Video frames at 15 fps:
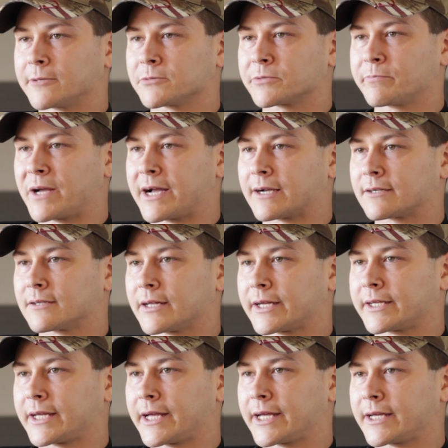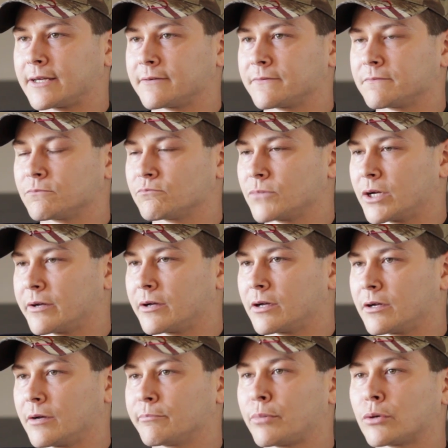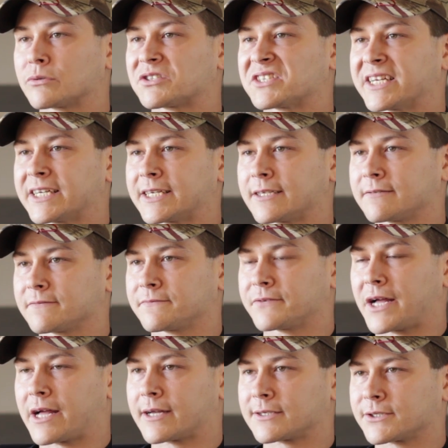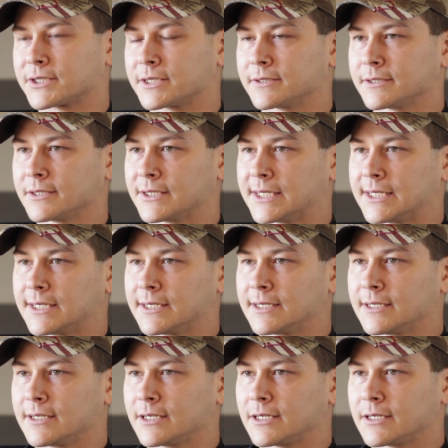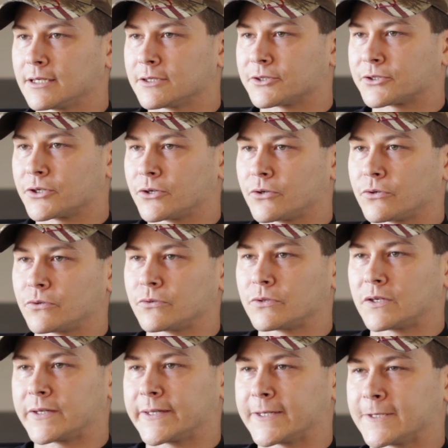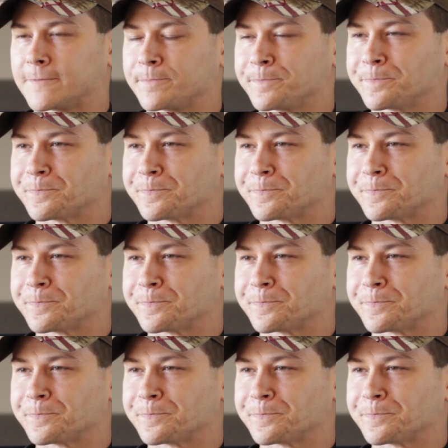back like a boat sinking fast. So,